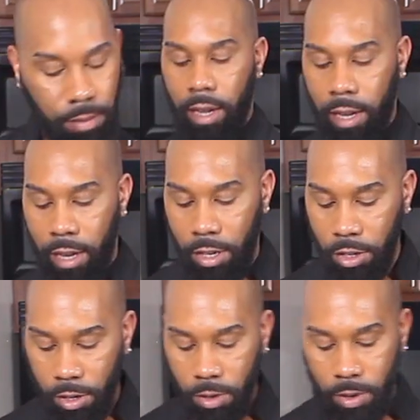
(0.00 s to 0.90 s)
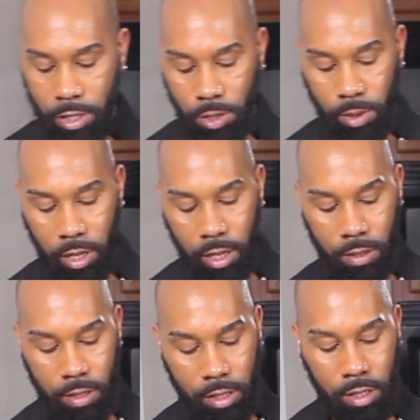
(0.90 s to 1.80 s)
And you're going to
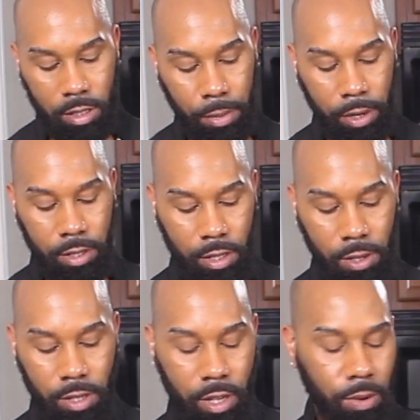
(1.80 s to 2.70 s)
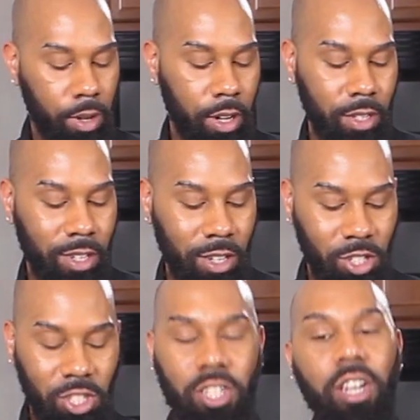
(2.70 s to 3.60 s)
equally disperse those ingredients
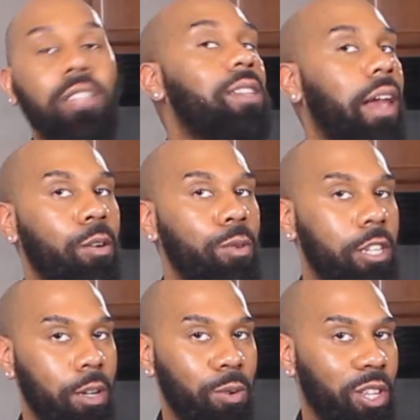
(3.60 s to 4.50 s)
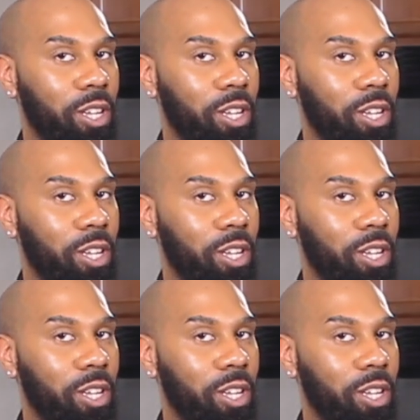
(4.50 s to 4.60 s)
just like we did with the